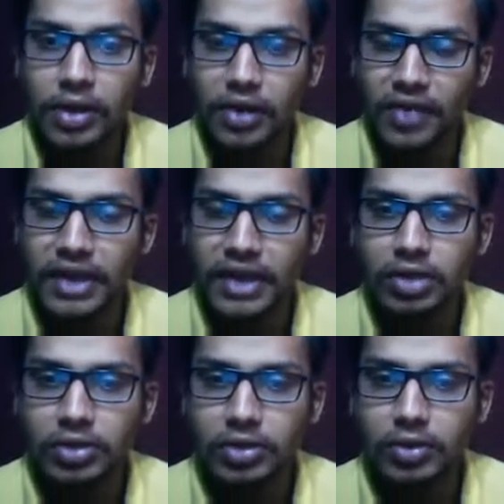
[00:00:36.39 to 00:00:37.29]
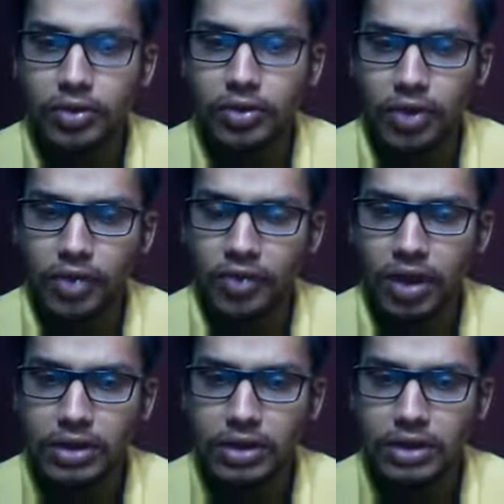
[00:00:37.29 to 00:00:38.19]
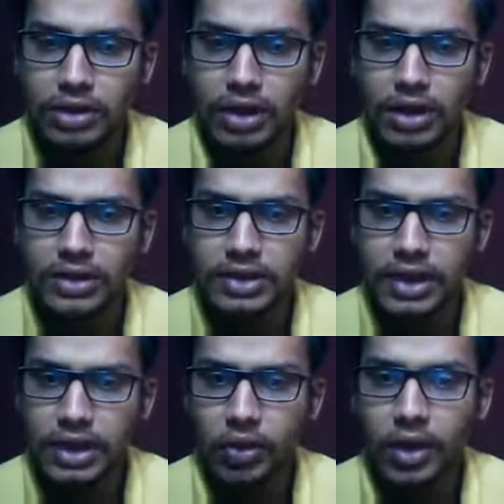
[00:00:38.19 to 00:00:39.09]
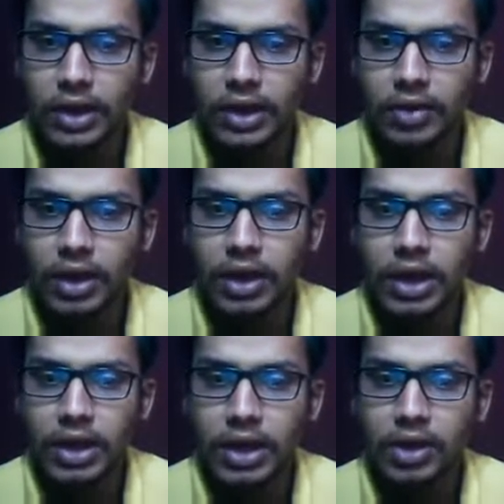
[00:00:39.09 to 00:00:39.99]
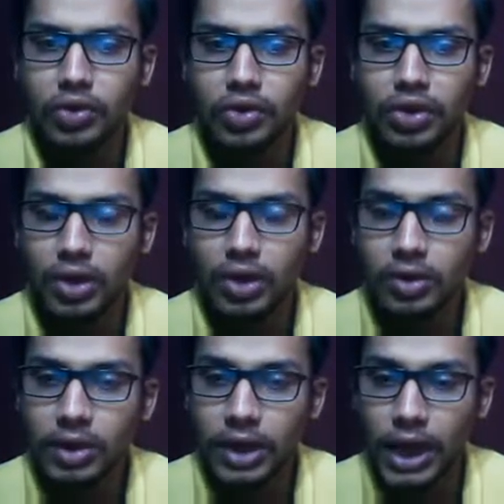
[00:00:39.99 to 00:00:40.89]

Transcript: uh, find out your uh, faults exactly where you are doing wrong,